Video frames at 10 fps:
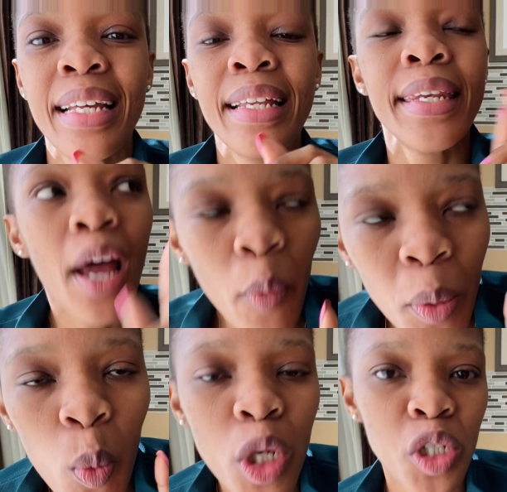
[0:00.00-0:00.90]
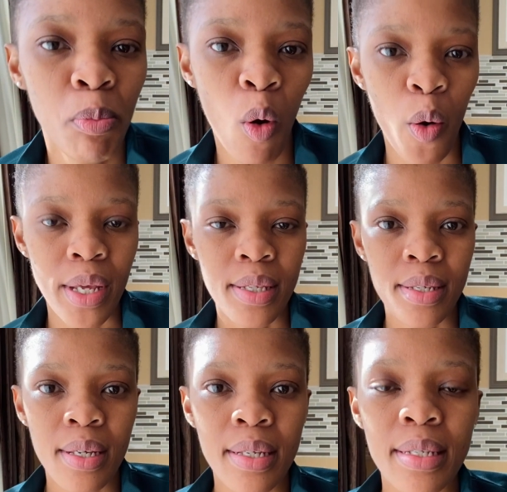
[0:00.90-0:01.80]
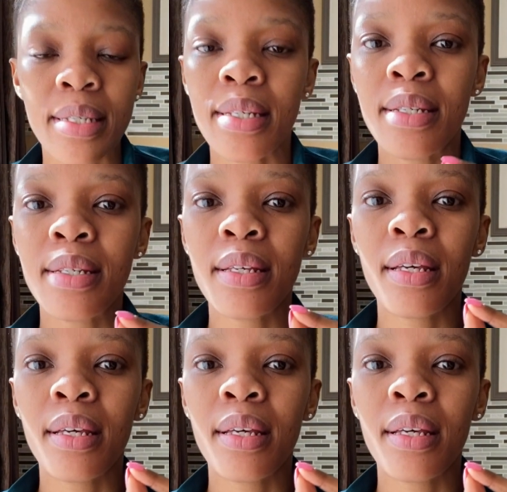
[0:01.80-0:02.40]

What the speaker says: Now, at which point did